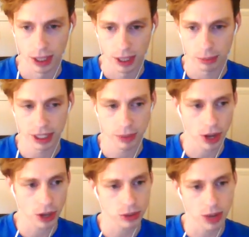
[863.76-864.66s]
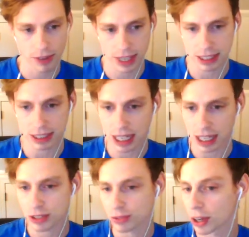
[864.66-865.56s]
But then we also have SE
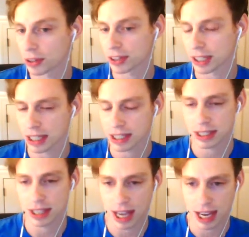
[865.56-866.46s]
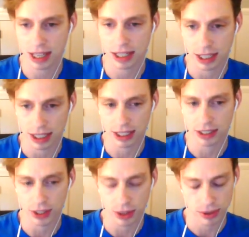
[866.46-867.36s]
Linux for other things like, uh,
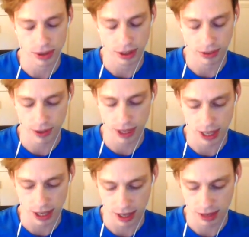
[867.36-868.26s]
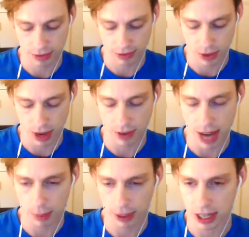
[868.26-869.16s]
you know, if, a, if you have an
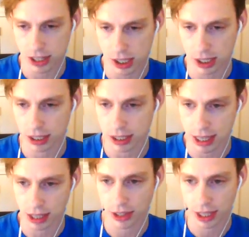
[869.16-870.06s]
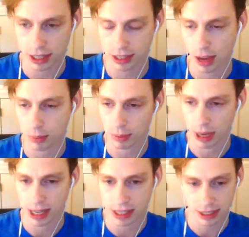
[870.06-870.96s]
application in a container that gets
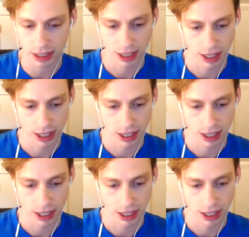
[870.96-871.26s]
compromised,